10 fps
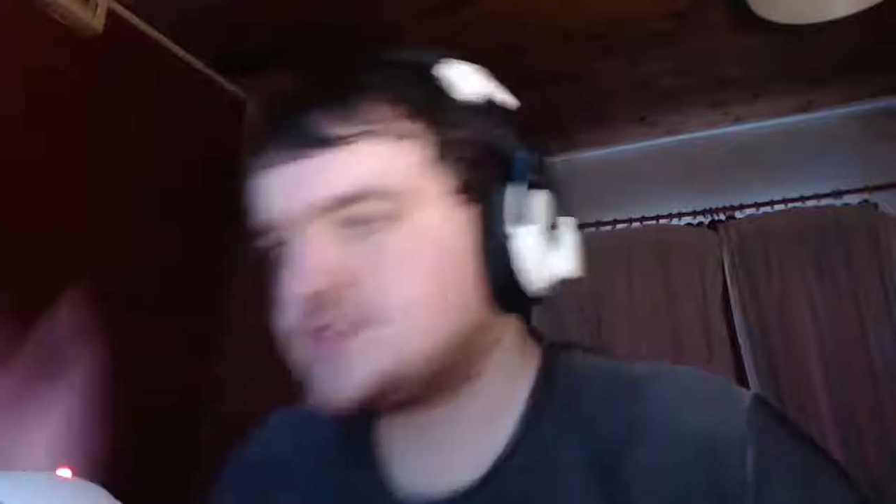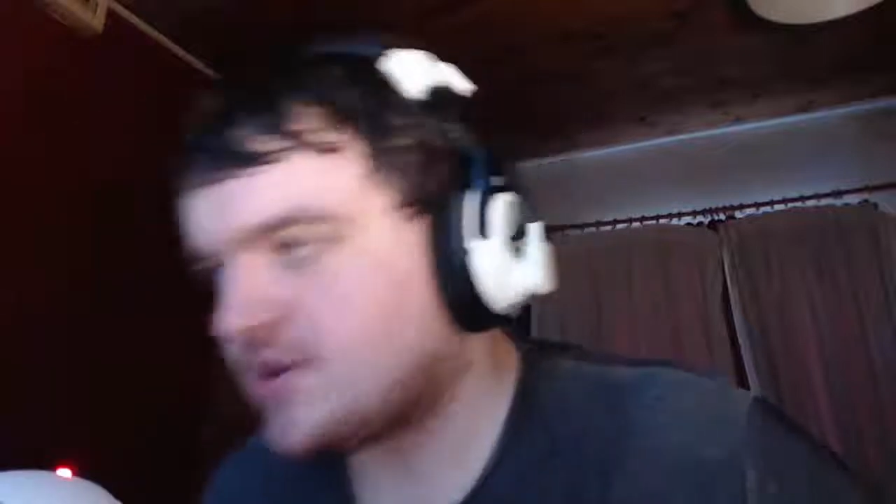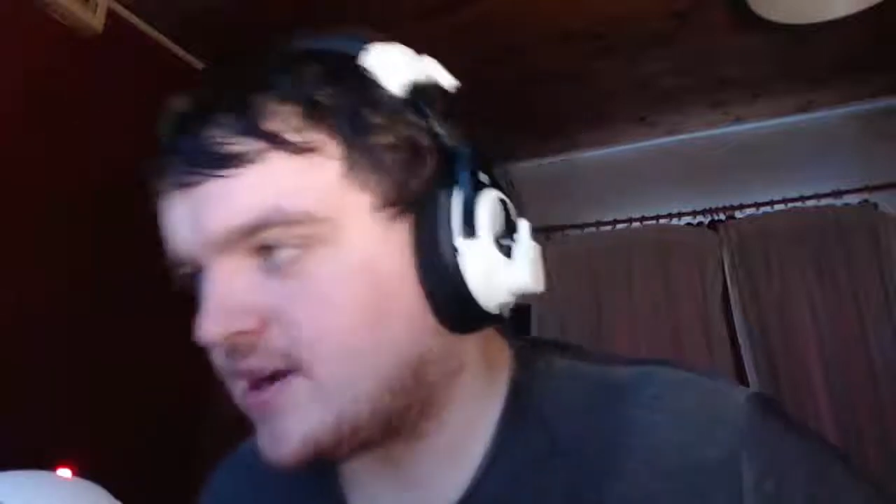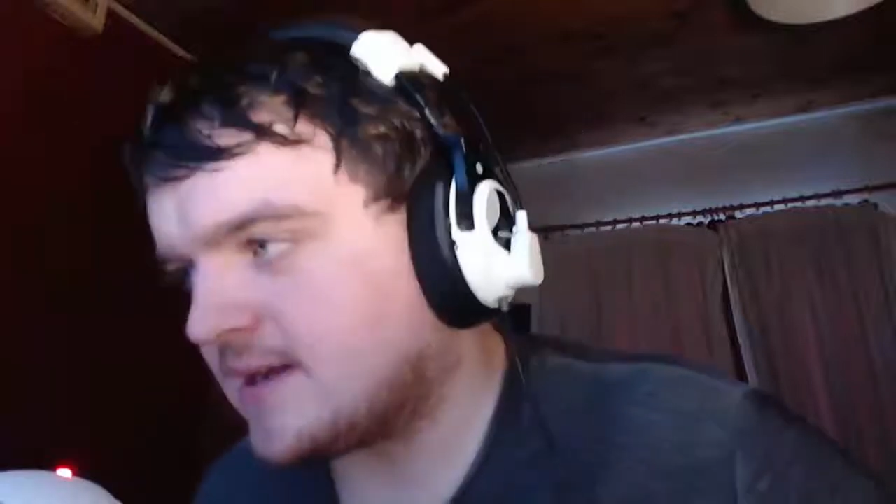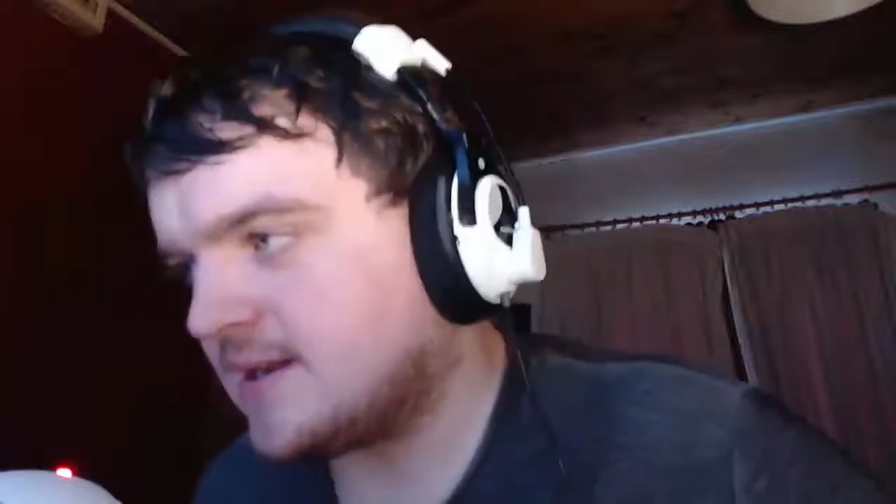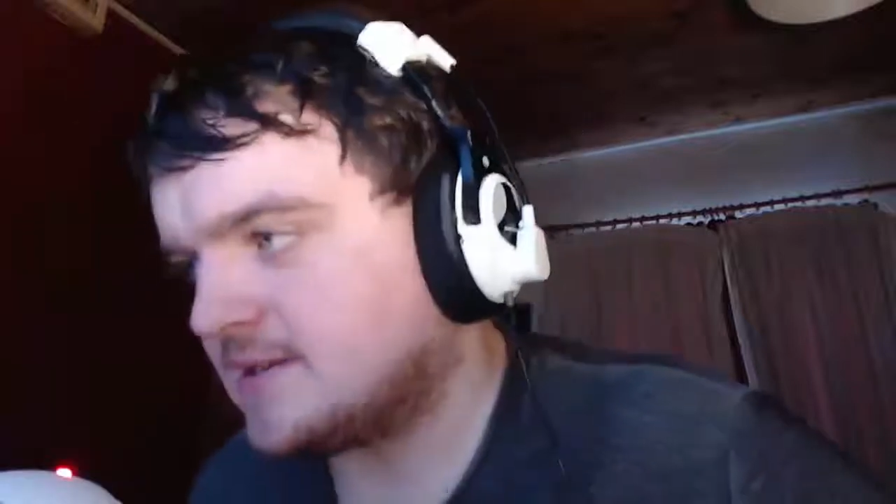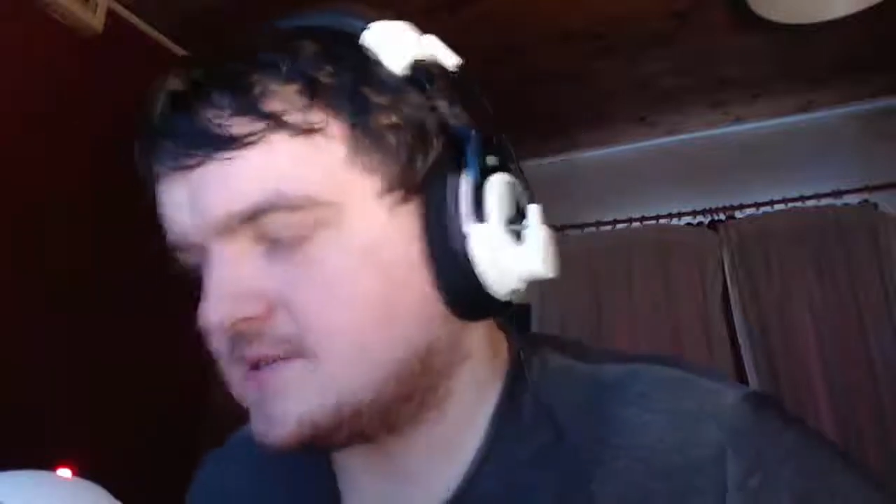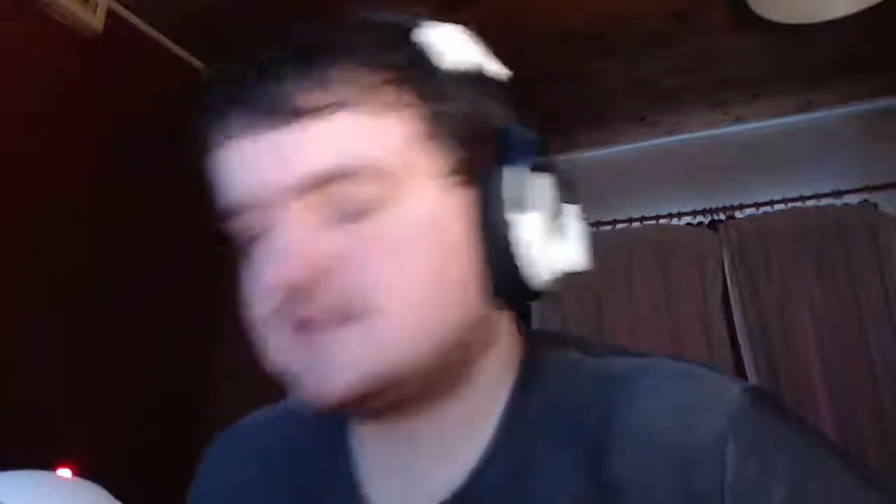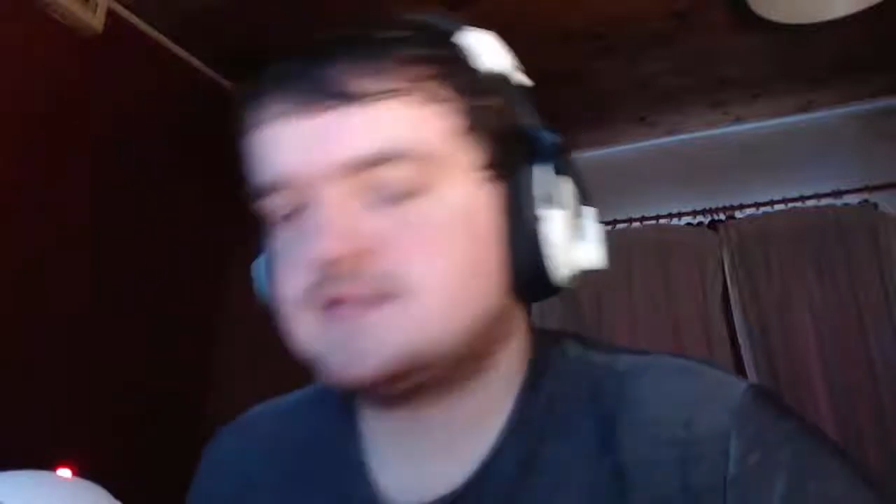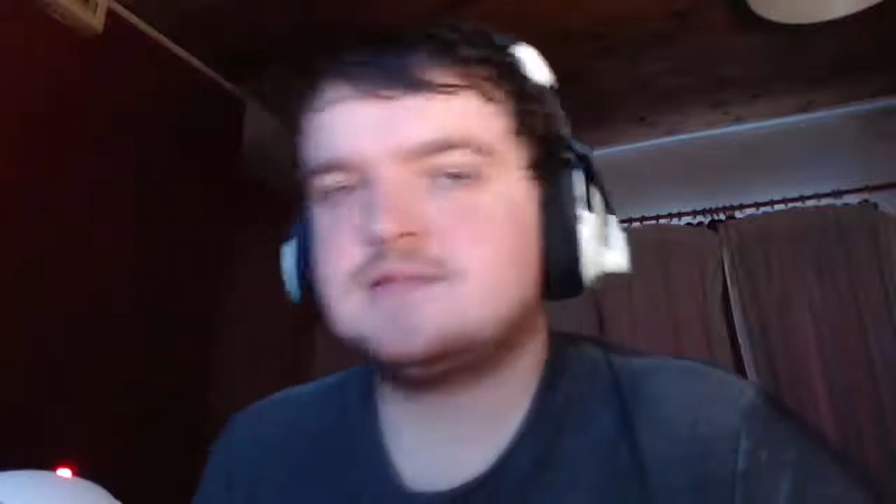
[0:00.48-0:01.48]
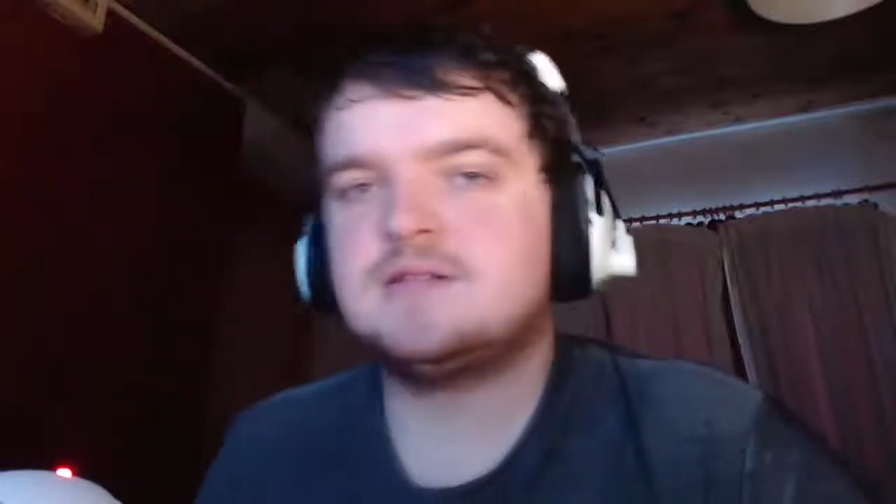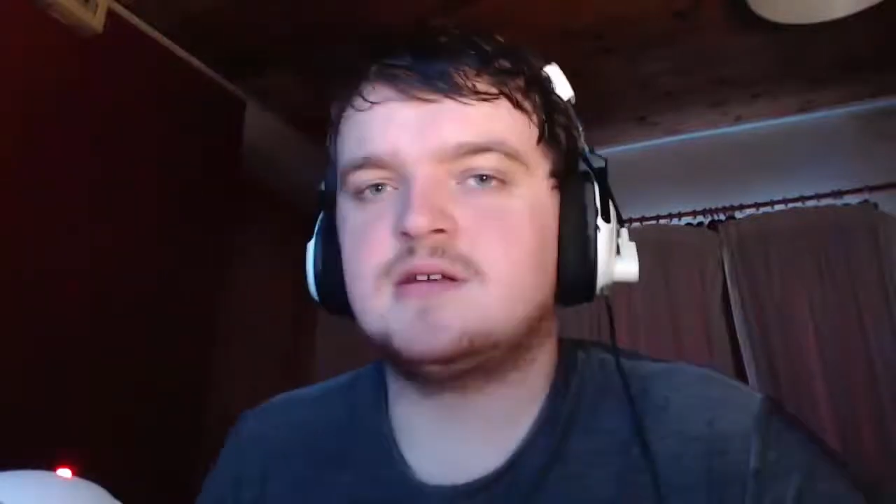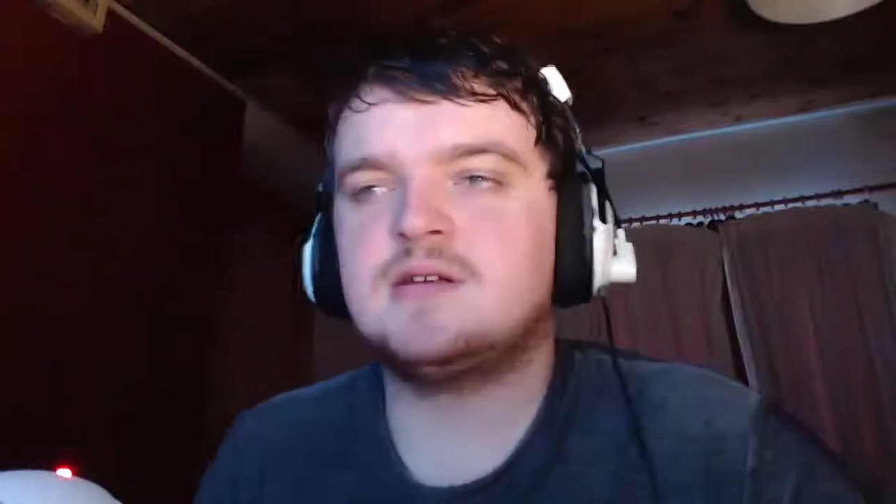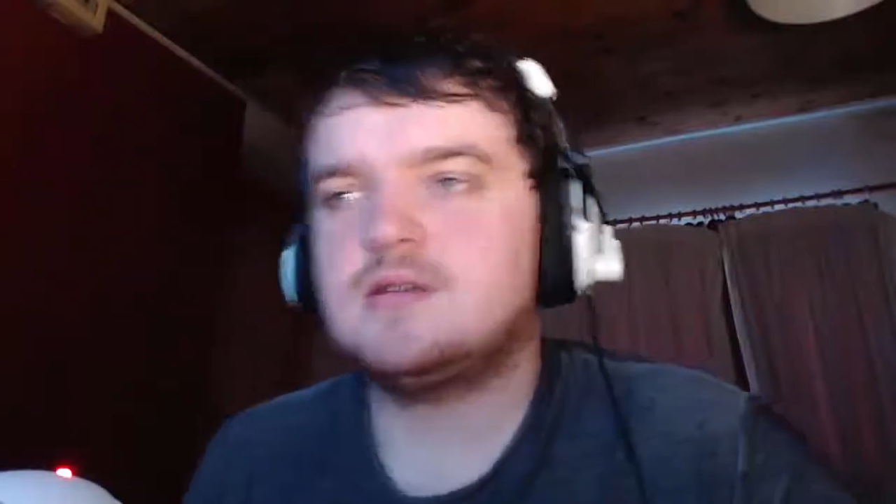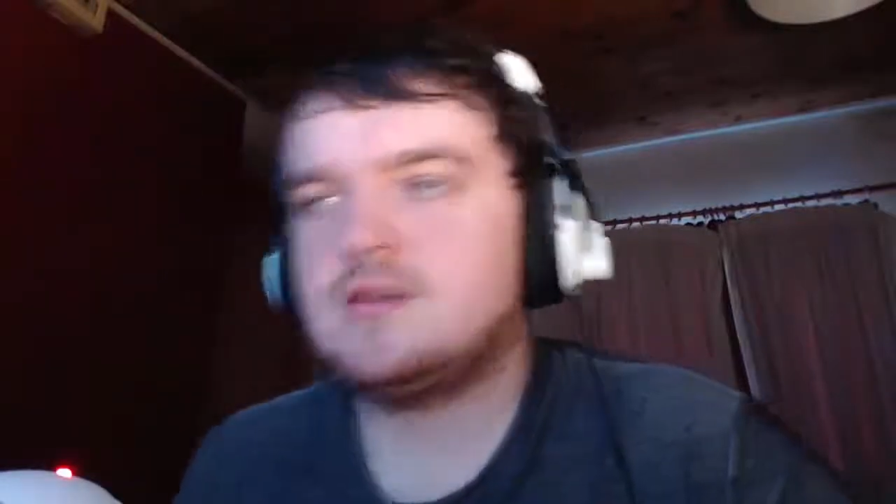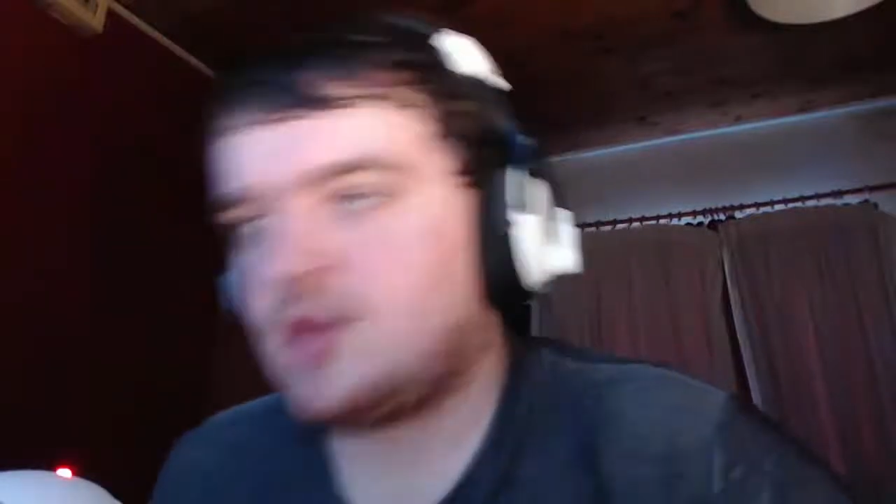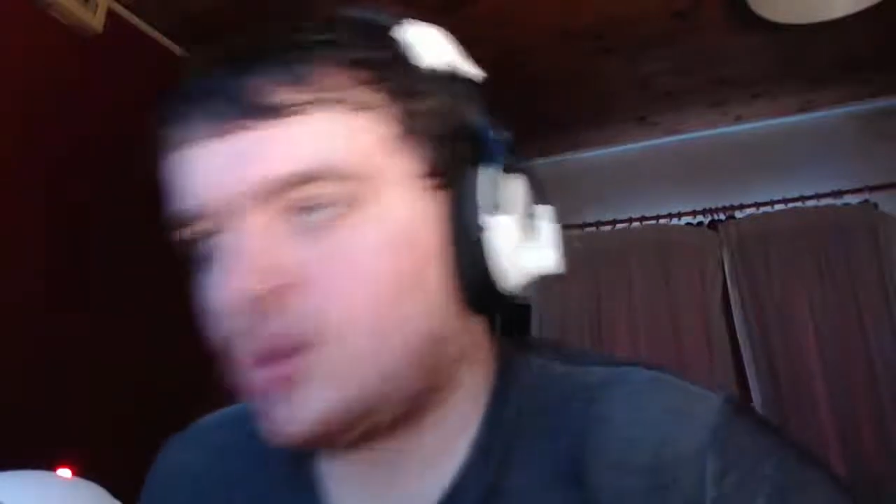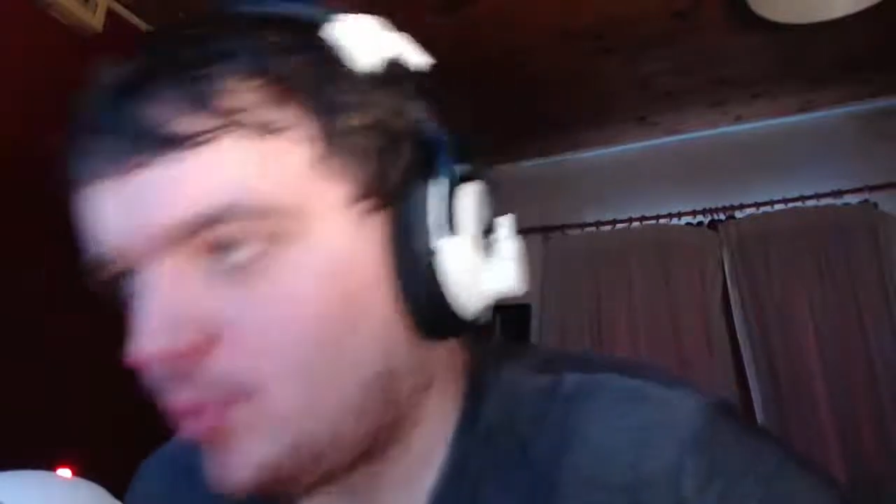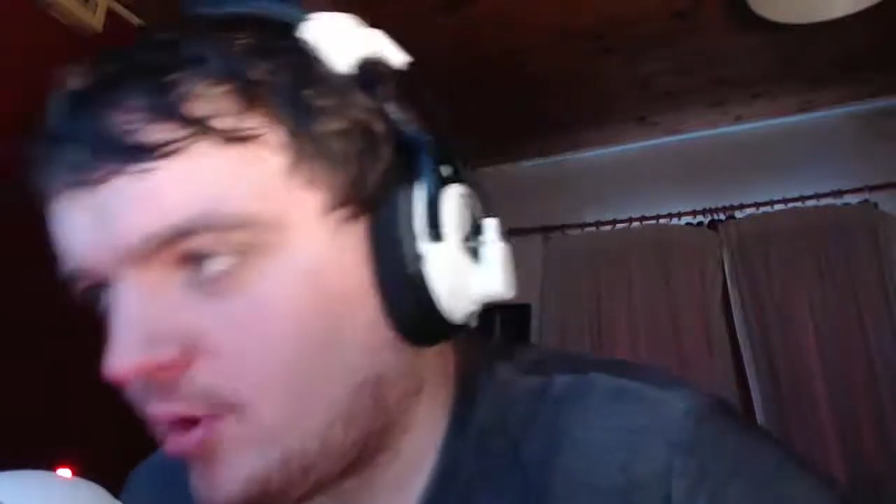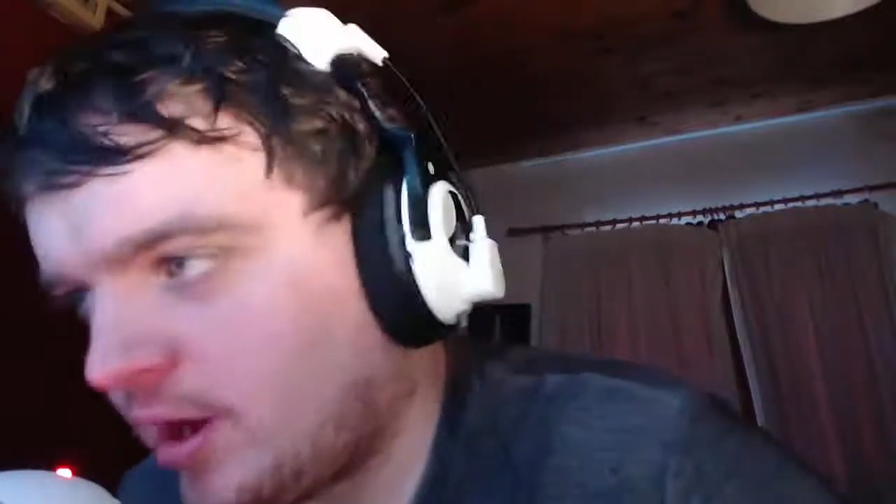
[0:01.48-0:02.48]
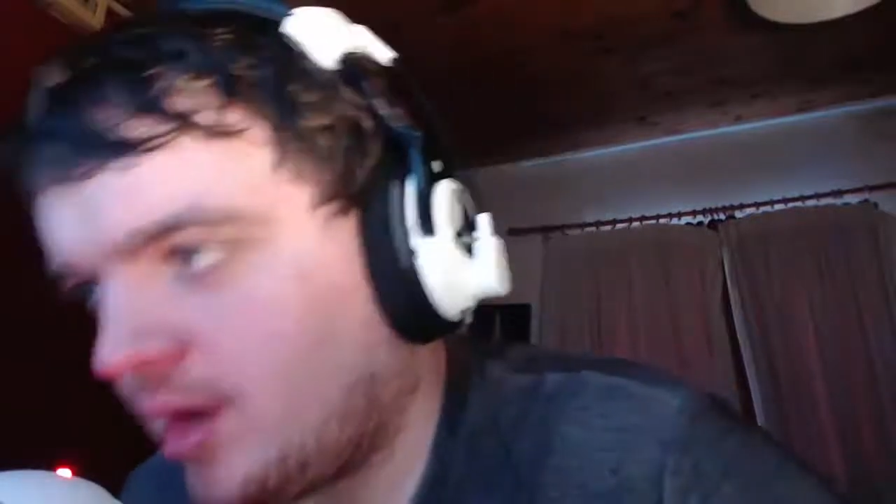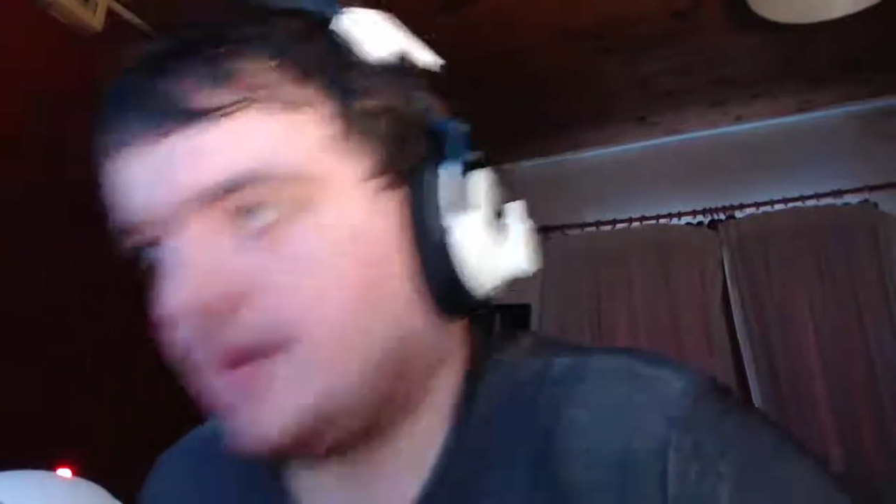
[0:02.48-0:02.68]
the crack, lads? I'm Paul here,